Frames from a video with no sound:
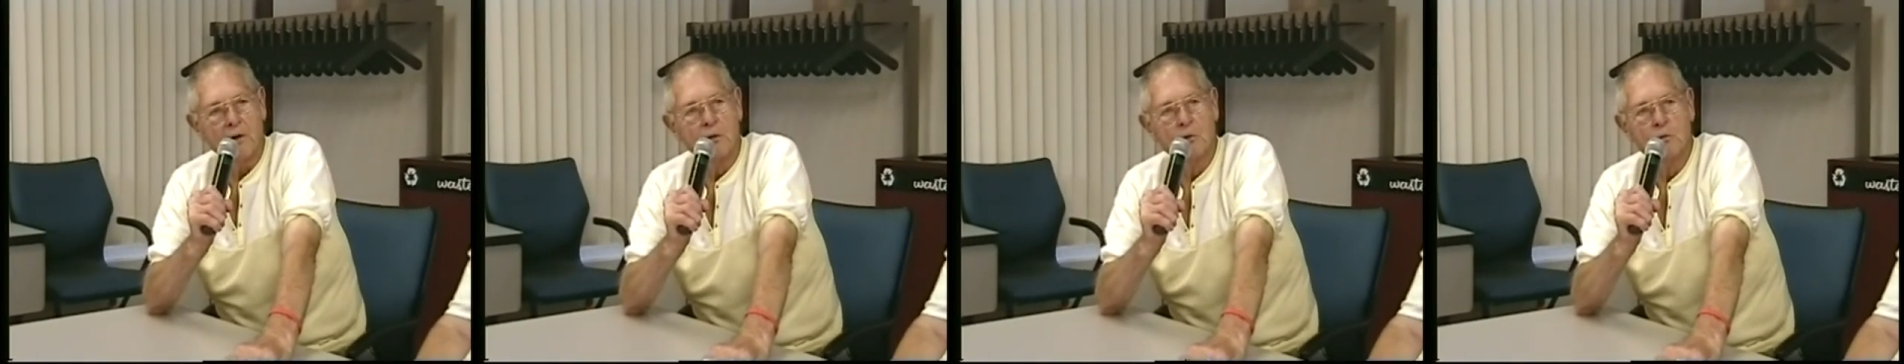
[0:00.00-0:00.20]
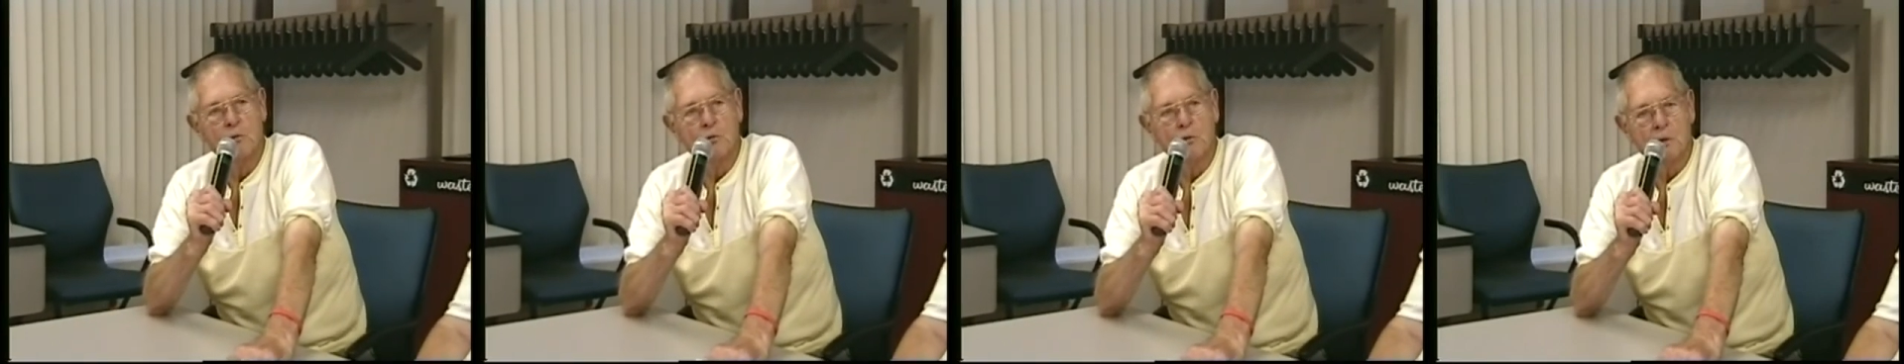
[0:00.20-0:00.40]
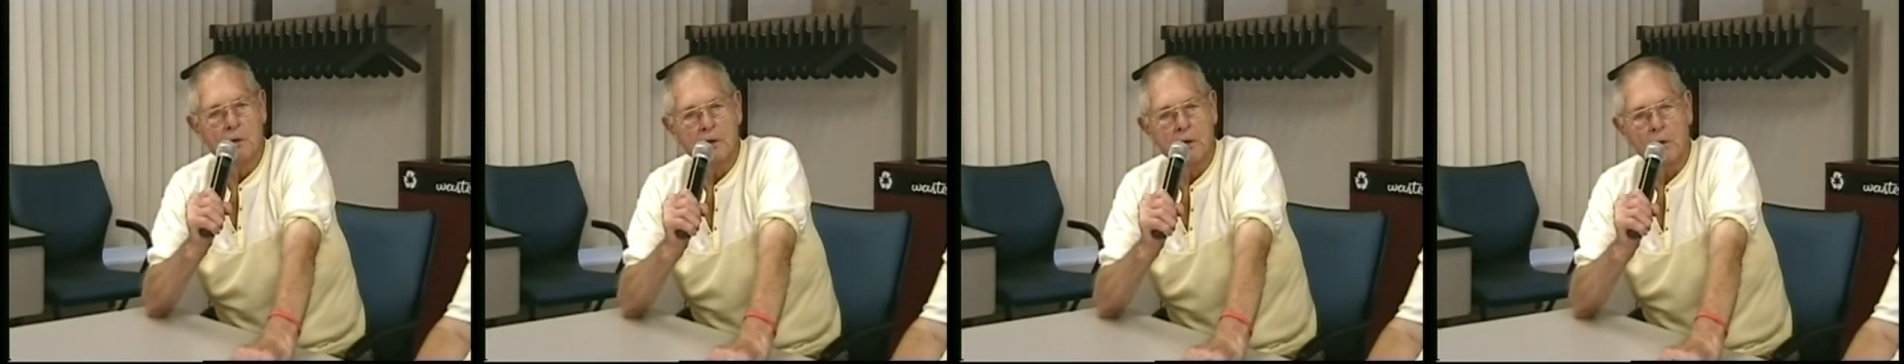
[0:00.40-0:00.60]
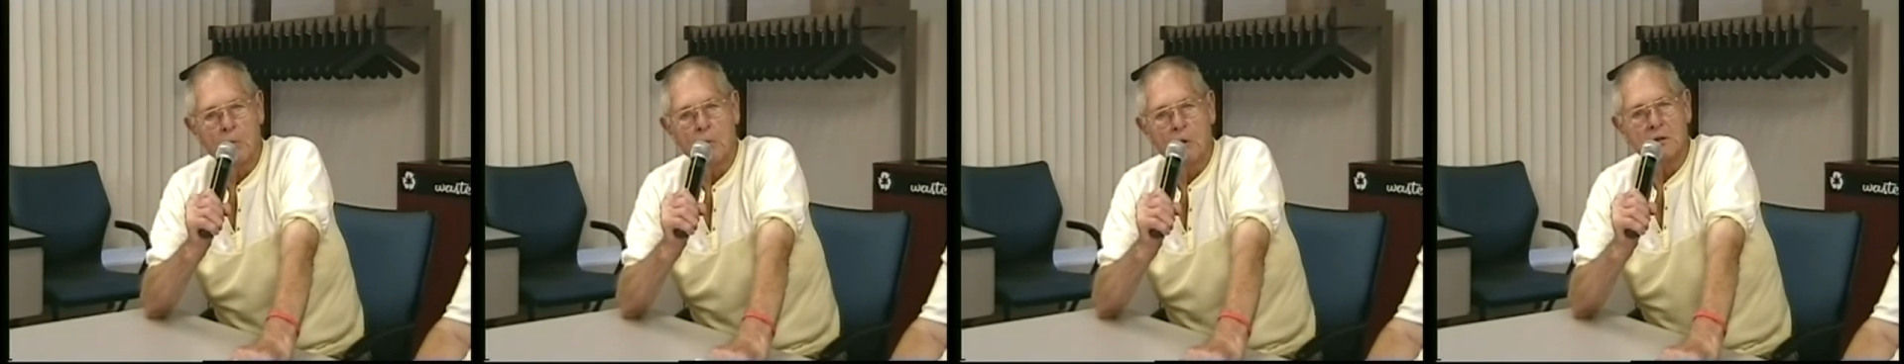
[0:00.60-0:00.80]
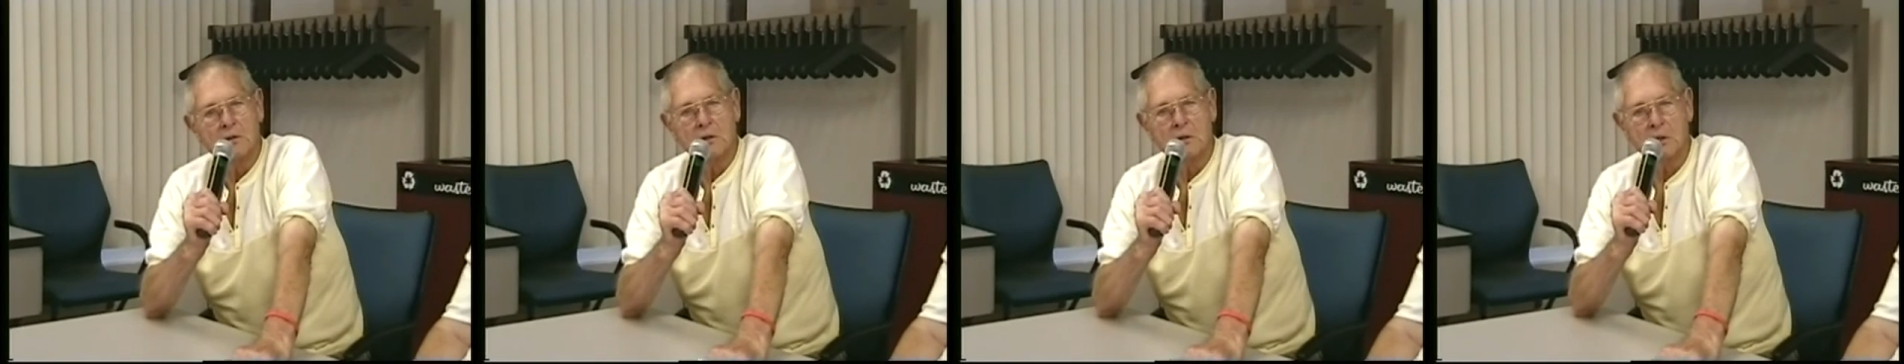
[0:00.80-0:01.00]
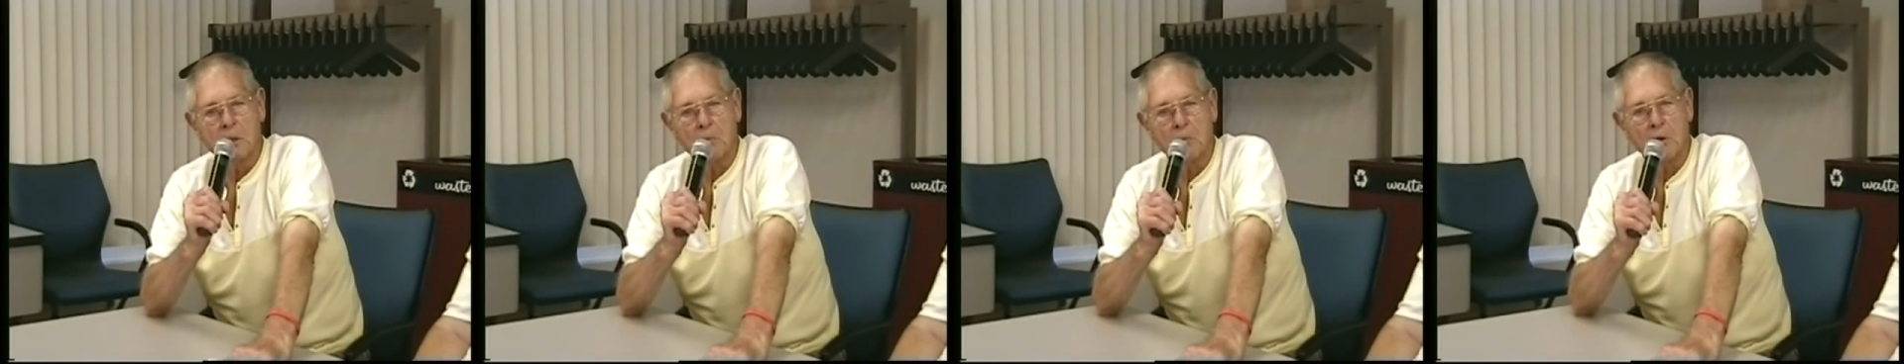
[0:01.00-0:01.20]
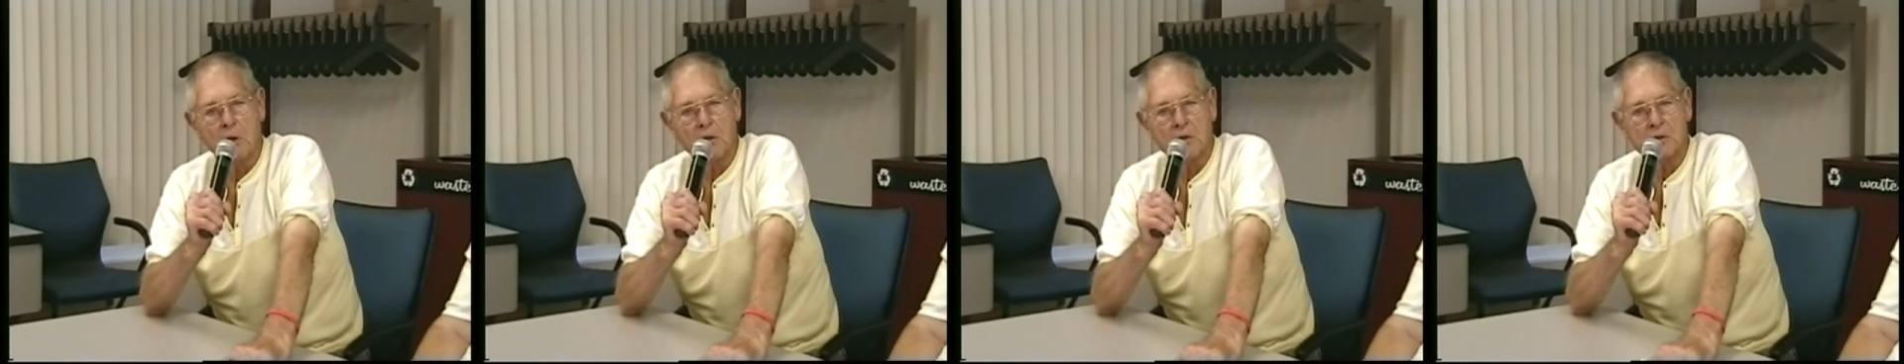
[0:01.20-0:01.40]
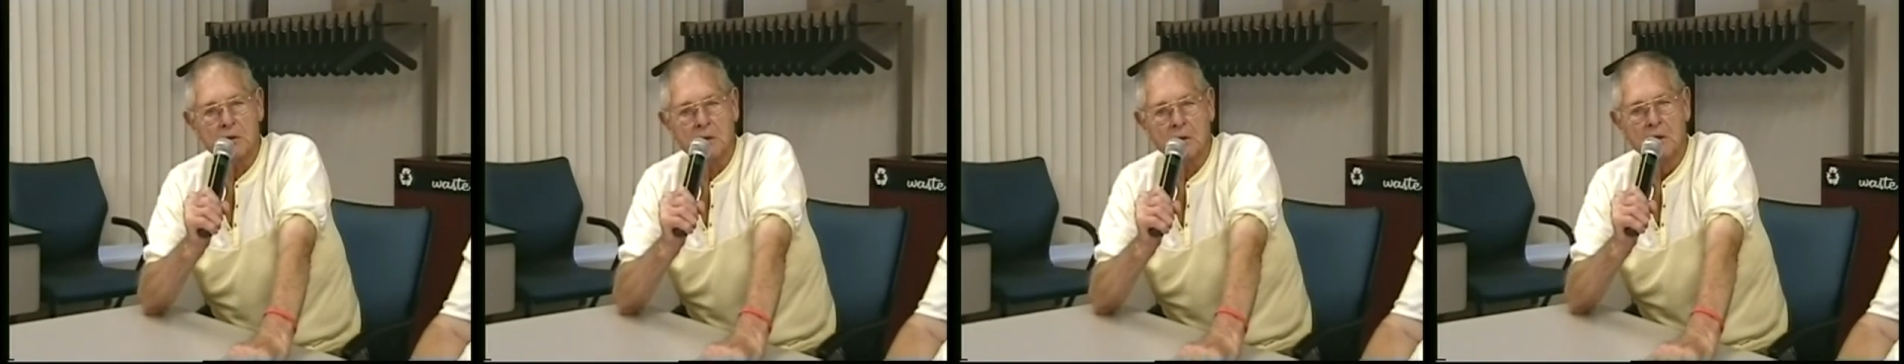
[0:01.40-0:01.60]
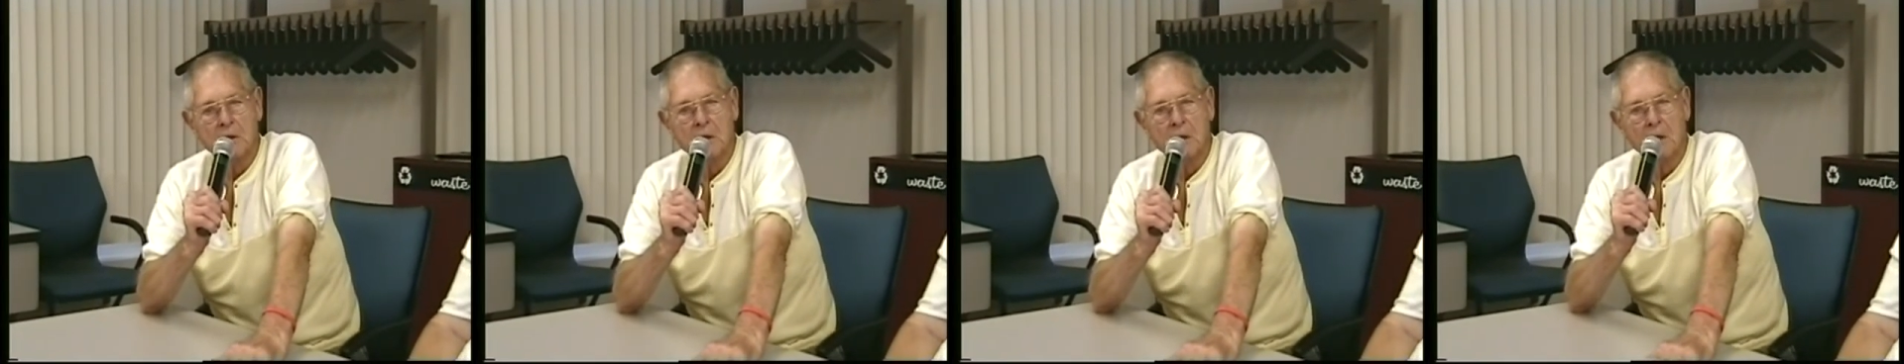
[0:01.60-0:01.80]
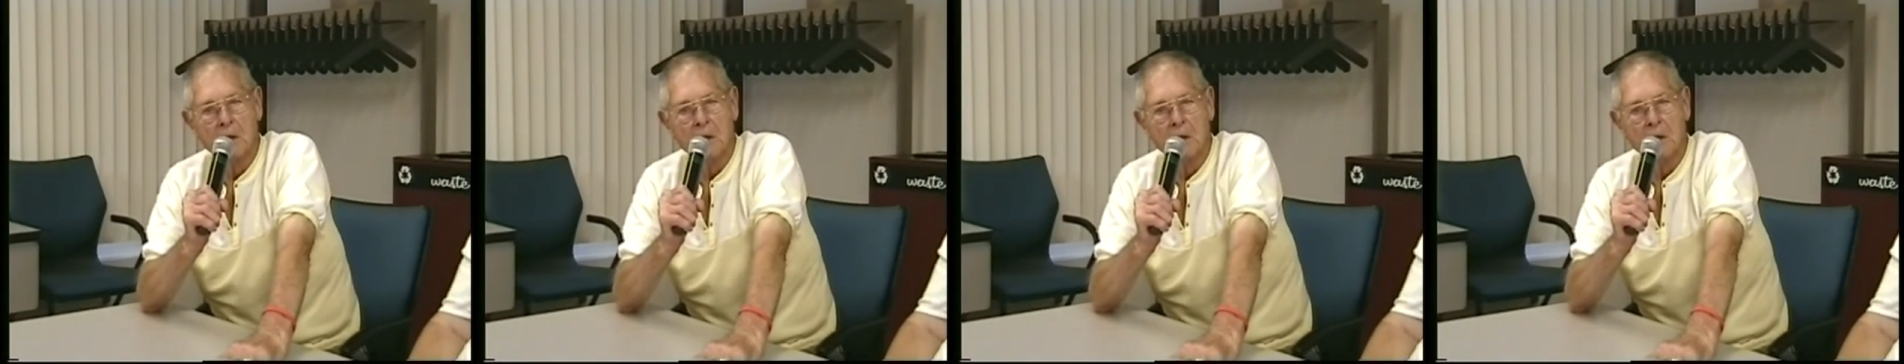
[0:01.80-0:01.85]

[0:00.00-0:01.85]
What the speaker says: knew there was a depression.